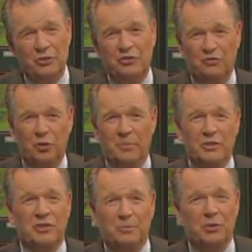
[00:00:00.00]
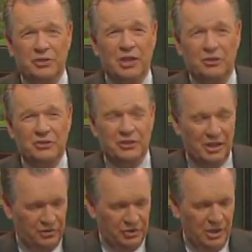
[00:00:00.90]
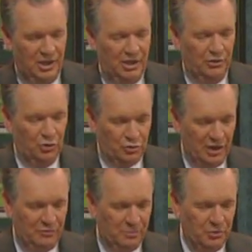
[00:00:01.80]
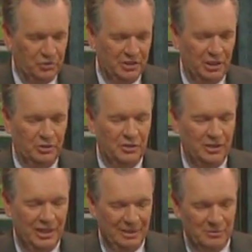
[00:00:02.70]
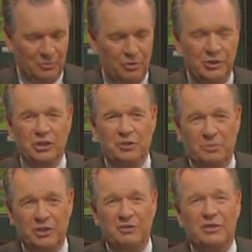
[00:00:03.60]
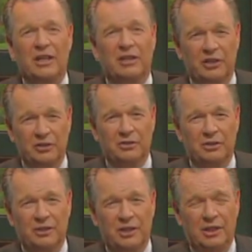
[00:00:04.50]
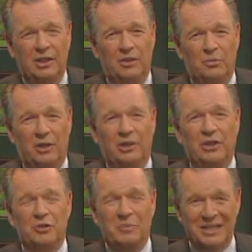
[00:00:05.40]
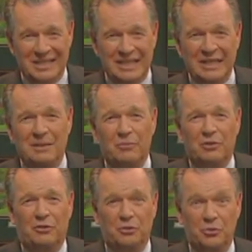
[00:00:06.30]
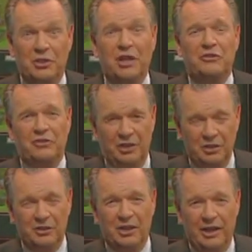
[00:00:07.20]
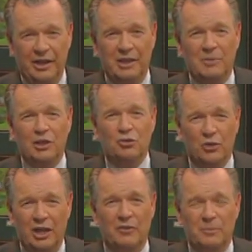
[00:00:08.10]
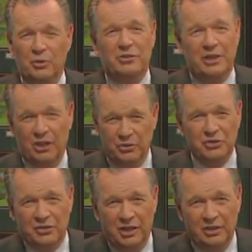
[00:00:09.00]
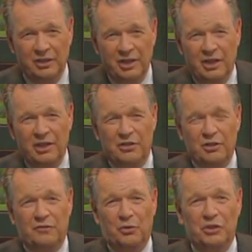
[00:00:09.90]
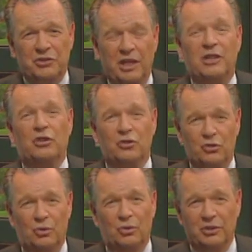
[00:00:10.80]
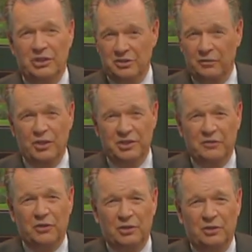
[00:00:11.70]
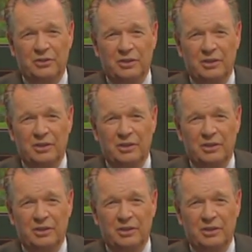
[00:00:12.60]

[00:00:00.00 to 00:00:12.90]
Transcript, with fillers: there's four basic personality styles the driver personality, the amiable, the expressive, and the analytical. Well, it has been deemed through testing that I am a driver personality style. Therefore, to take control isn't very difficult.